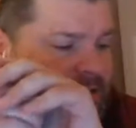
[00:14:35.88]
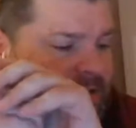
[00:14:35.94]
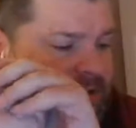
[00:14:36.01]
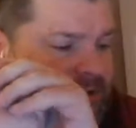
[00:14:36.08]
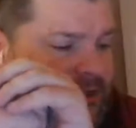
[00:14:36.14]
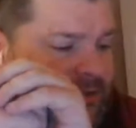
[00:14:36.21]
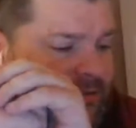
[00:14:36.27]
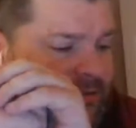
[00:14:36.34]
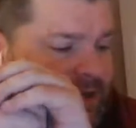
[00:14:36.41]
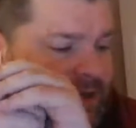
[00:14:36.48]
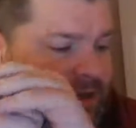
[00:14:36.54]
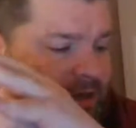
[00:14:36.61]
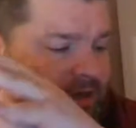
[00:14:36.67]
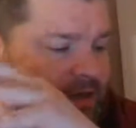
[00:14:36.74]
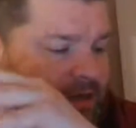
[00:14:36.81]
so we
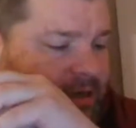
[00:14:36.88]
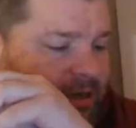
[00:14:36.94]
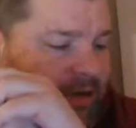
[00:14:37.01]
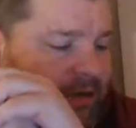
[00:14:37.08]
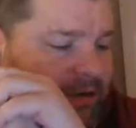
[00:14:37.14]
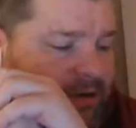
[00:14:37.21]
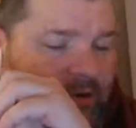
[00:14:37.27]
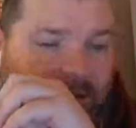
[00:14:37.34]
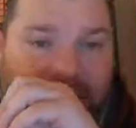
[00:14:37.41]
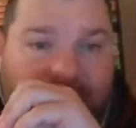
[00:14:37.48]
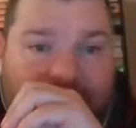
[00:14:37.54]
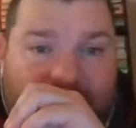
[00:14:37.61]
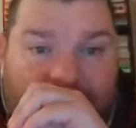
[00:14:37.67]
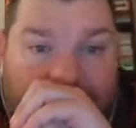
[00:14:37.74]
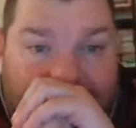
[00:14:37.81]
can all go and
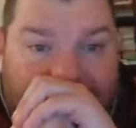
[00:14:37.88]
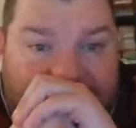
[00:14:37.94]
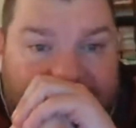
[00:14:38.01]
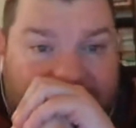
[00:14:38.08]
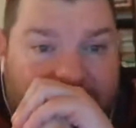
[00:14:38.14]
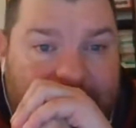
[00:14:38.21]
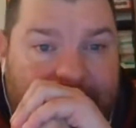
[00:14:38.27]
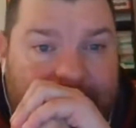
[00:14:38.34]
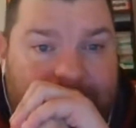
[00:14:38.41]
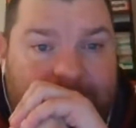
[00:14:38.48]
enjoy her this year.